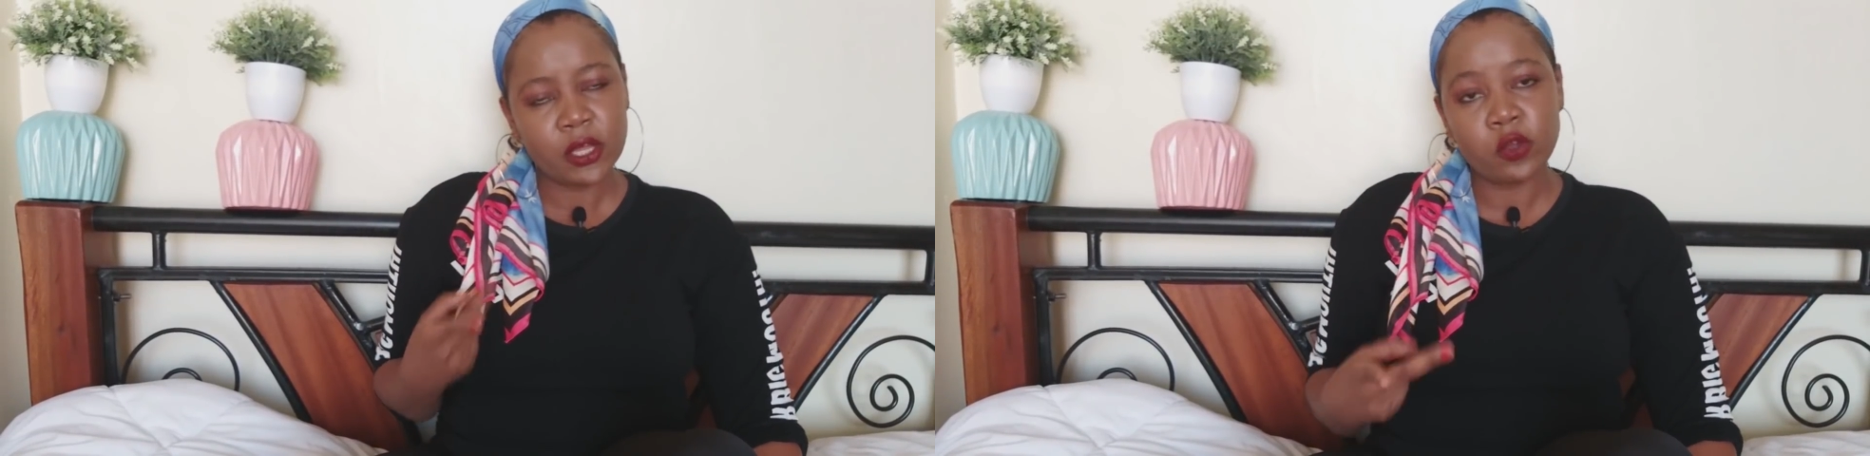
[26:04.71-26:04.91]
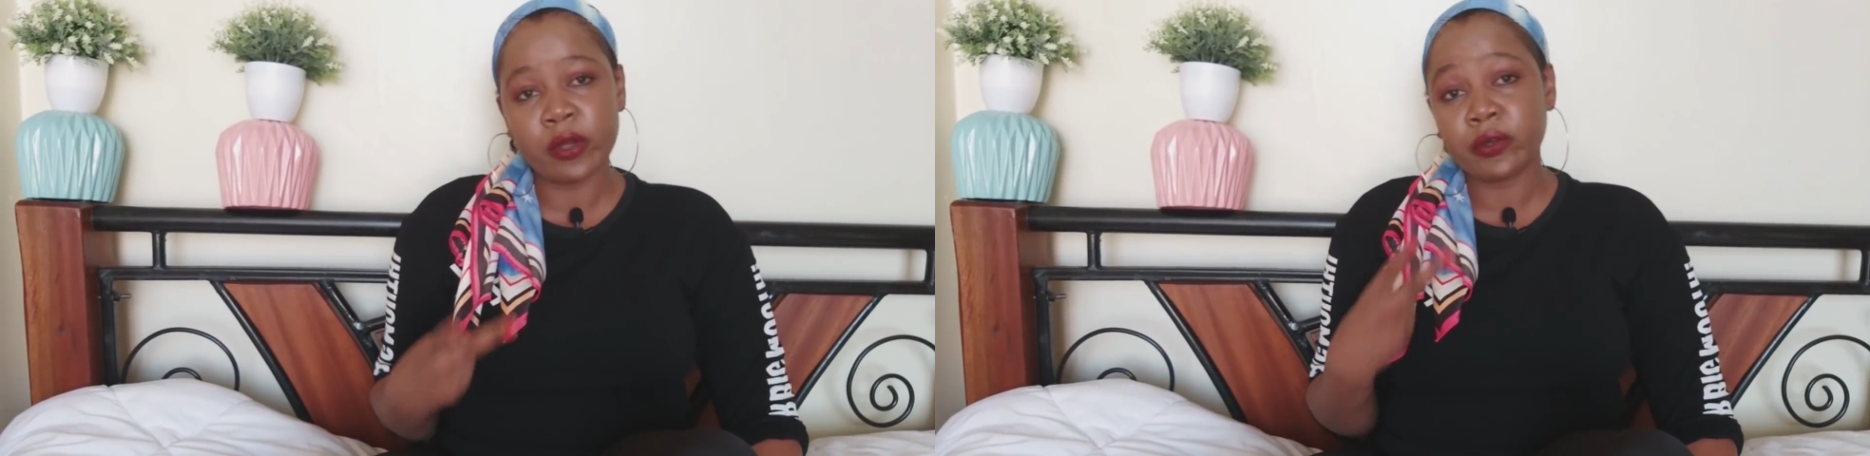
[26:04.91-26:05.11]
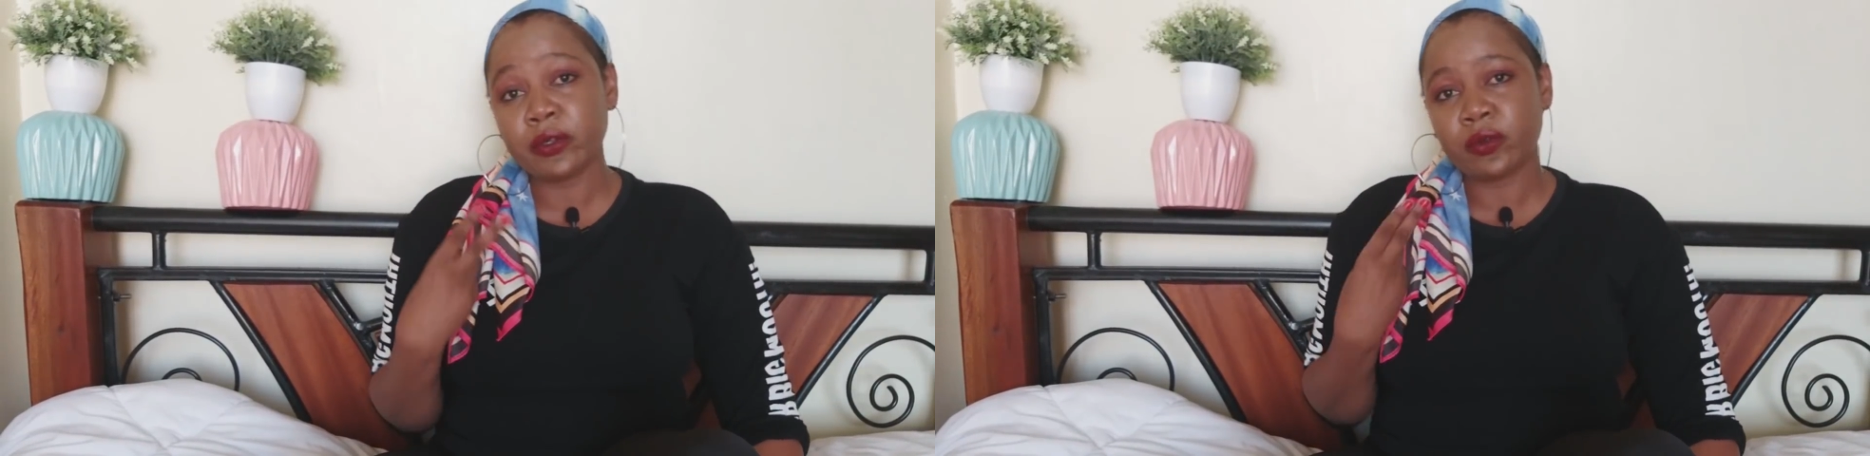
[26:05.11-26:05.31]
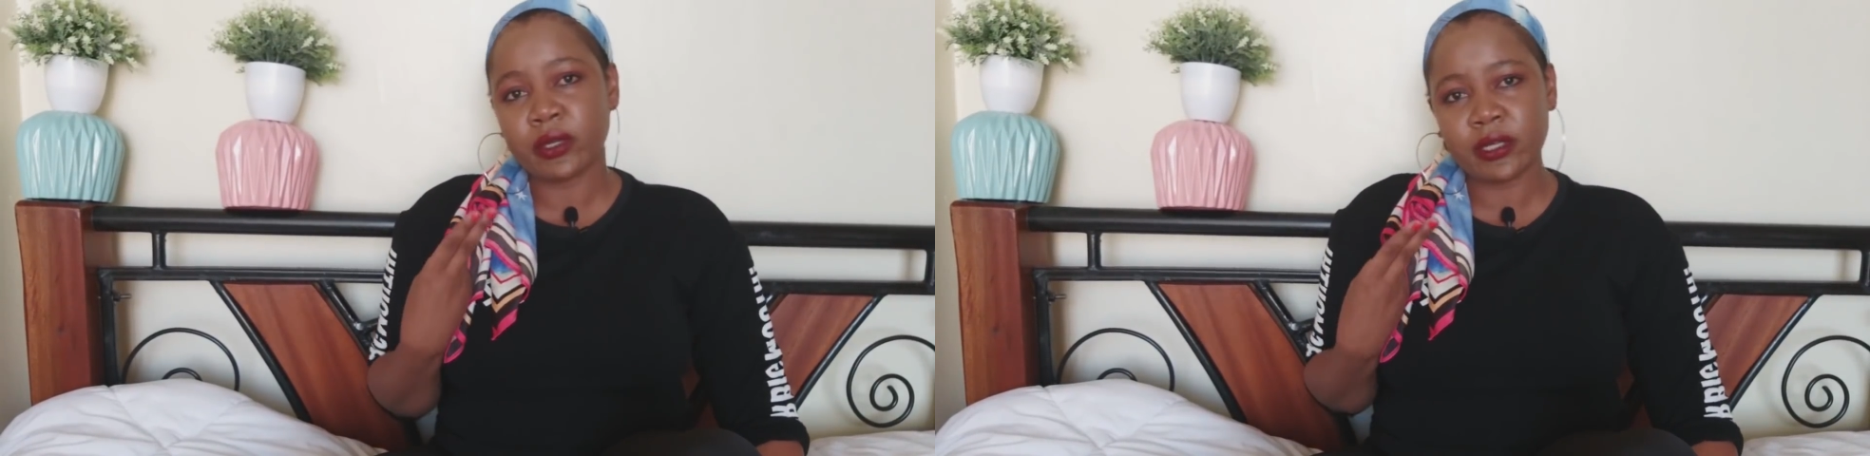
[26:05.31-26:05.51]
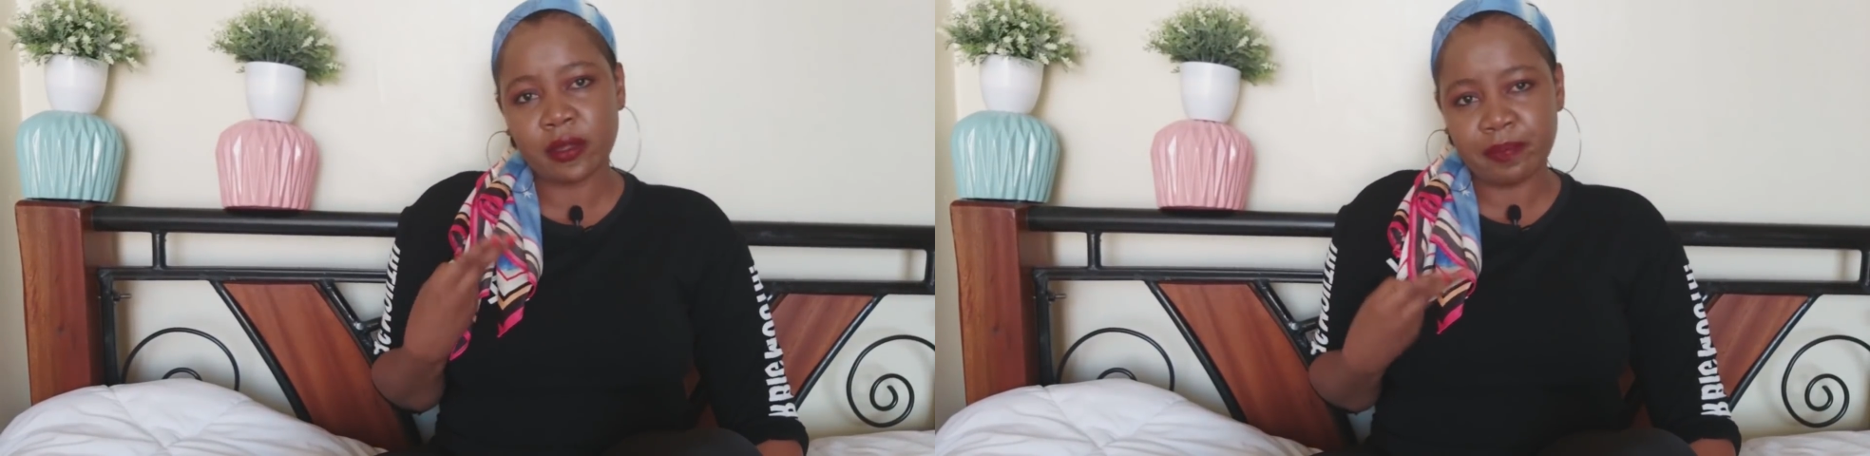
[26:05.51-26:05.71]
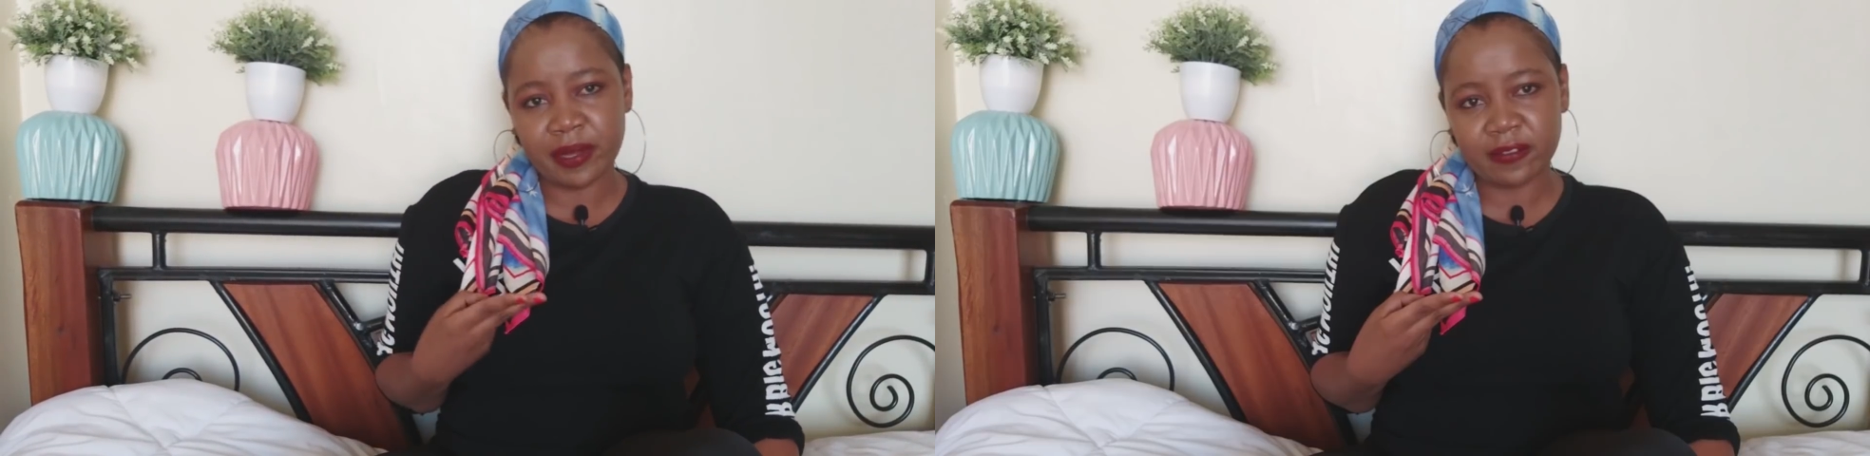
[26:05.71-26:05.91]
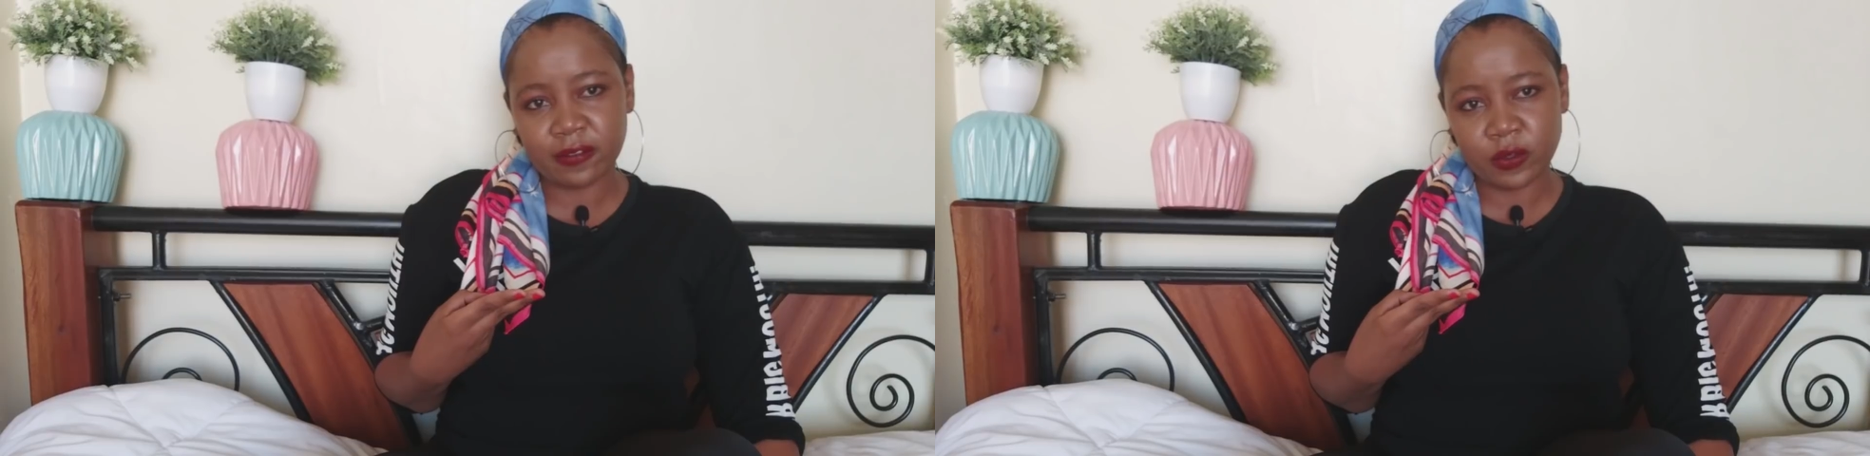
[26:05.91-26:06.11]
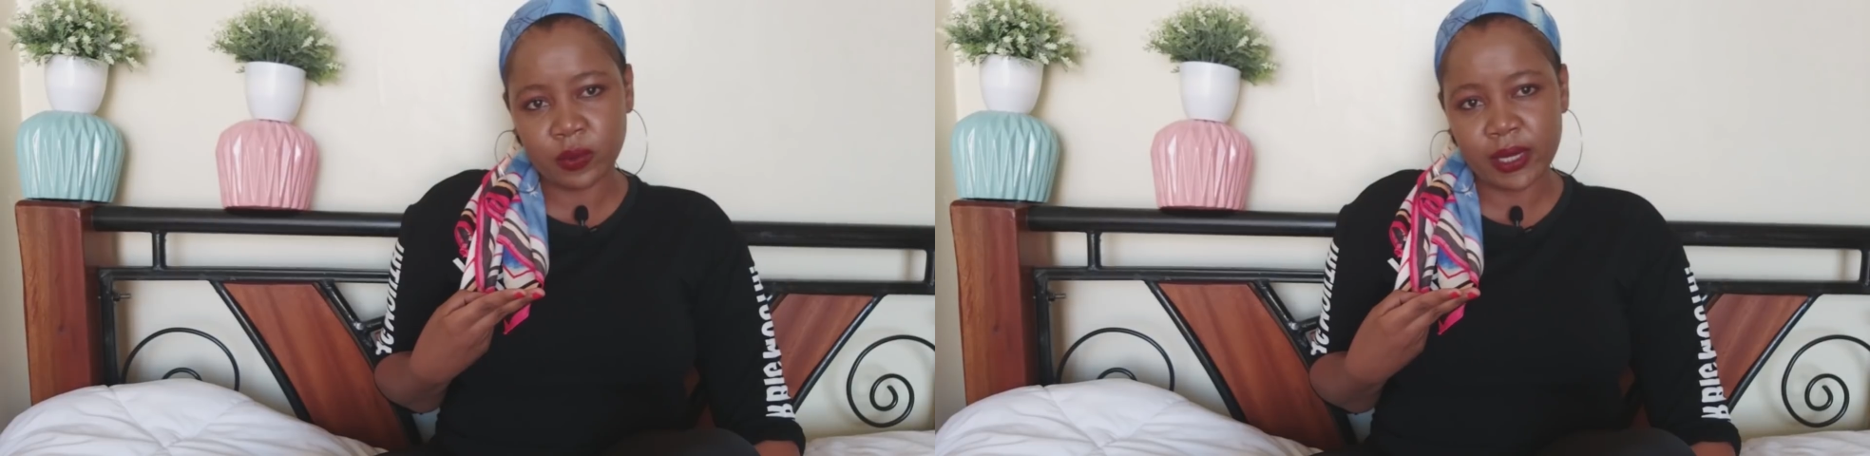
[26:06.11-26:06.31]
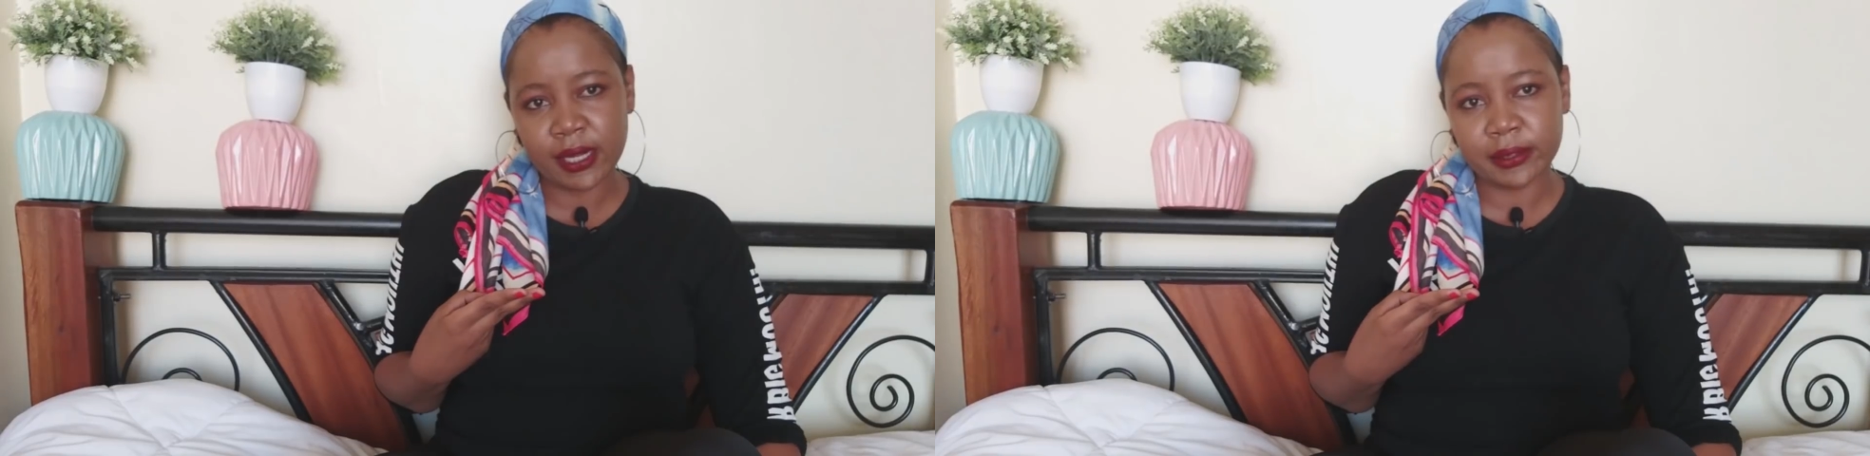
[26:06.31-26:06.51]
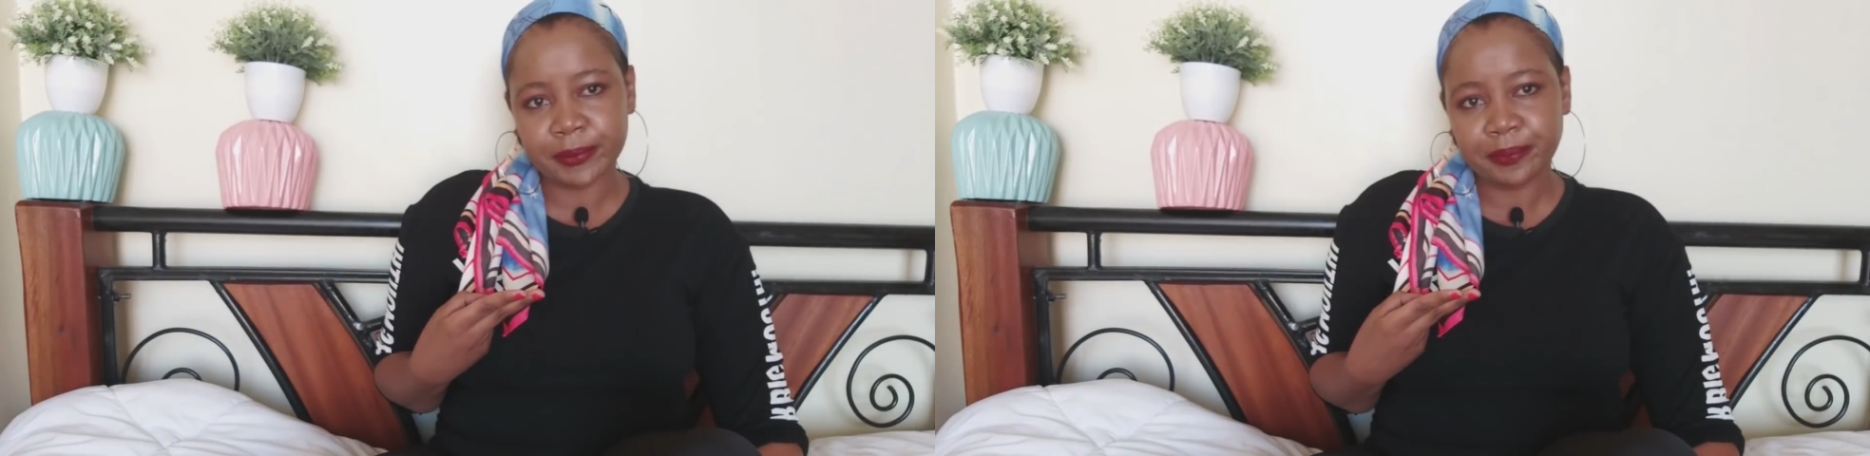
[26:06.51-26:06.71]
You are not doing the best you
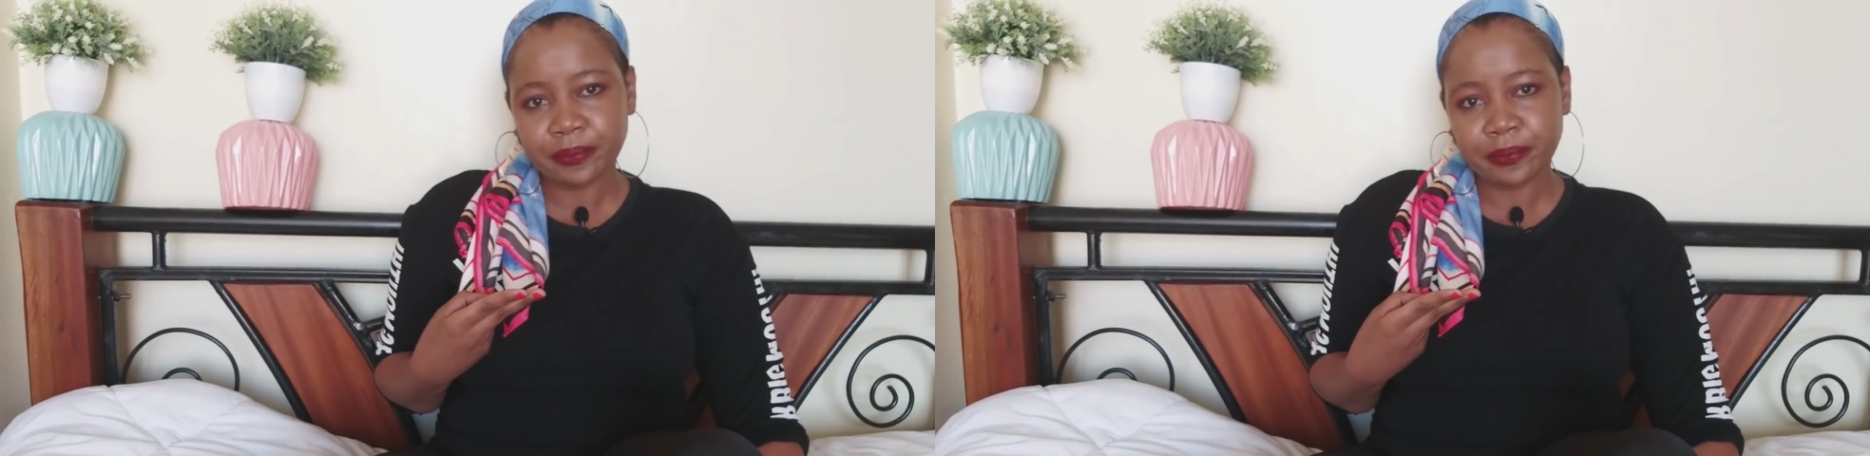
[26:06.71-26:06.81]
can.